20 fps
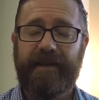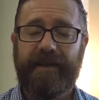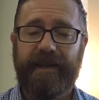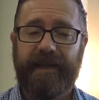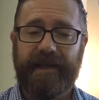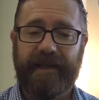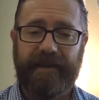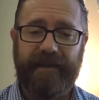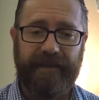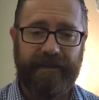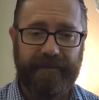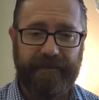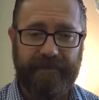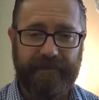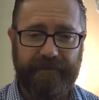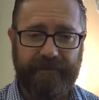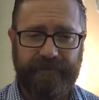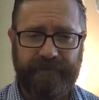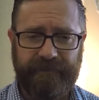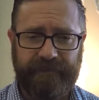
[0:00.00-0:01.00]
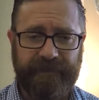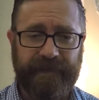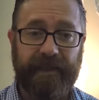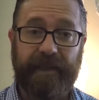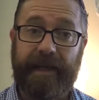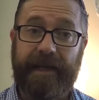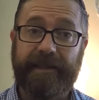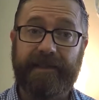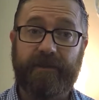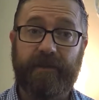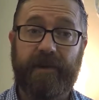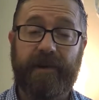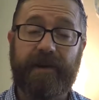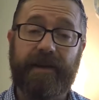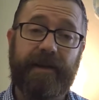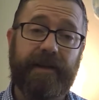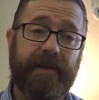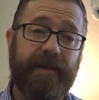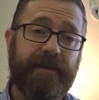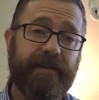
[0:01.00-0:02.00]
And the last one
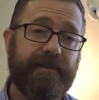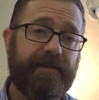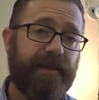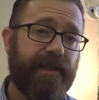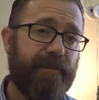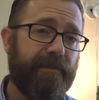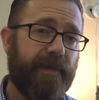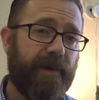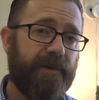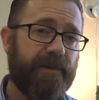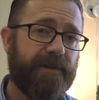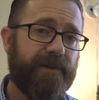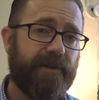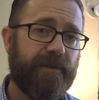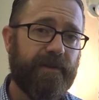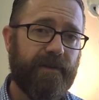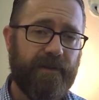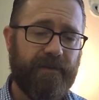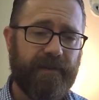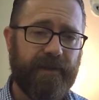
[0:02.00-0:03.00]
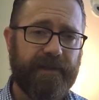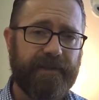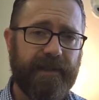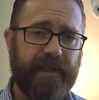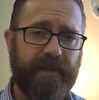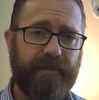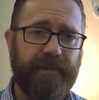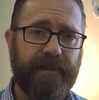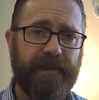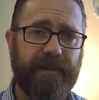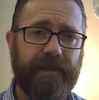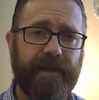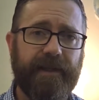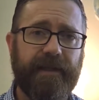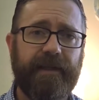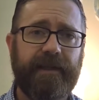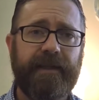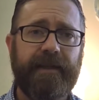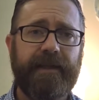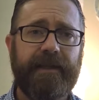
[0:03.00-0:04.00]
is emotional overexcitability.
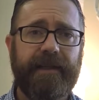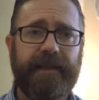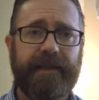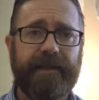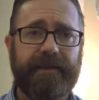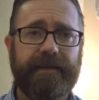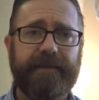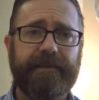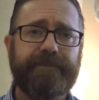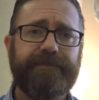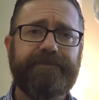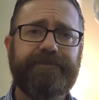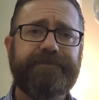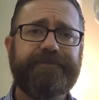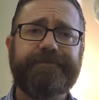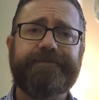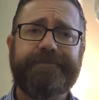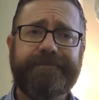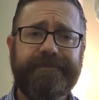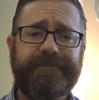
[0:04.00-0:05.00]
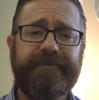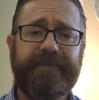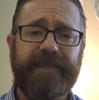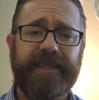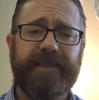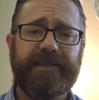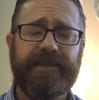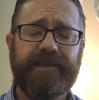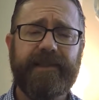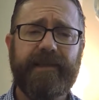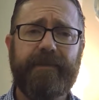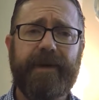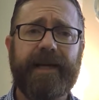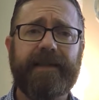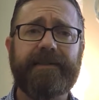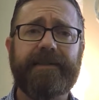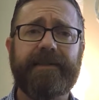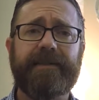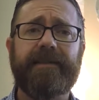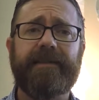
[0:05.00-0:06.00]
And as you can
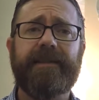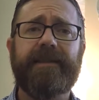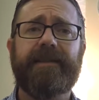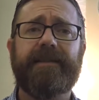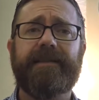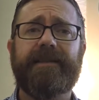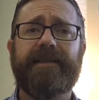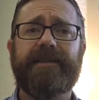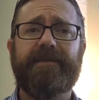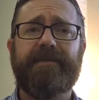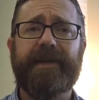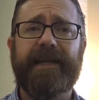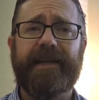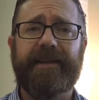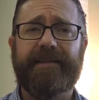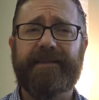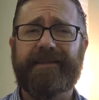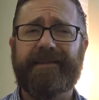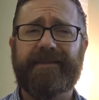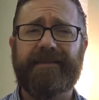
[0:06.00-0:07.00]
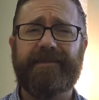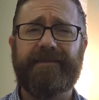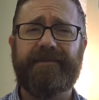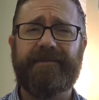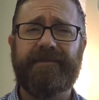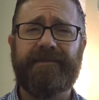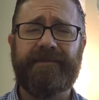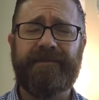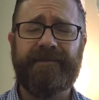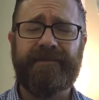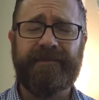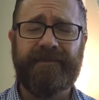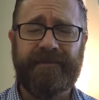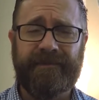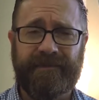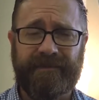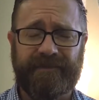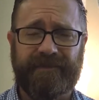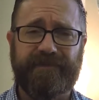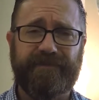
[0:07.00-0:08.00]
imagine, this means
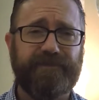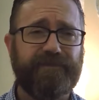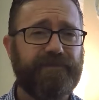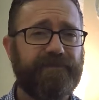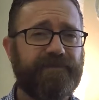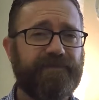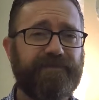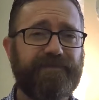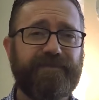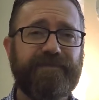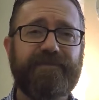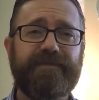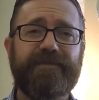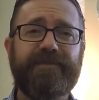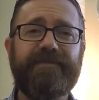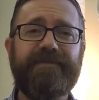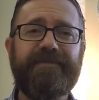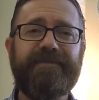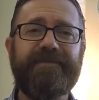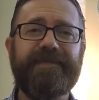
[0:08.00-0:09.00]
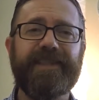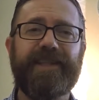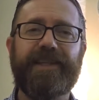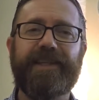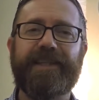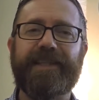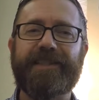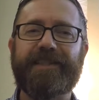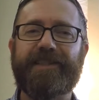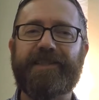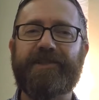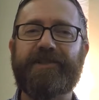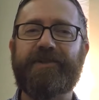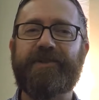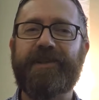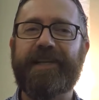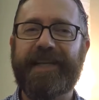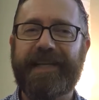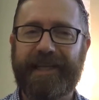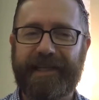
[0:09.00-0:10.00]
an
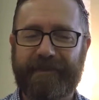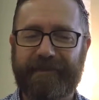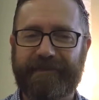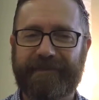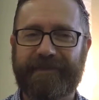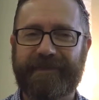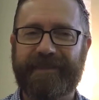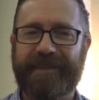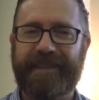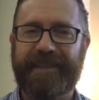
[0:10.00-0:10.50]
extreme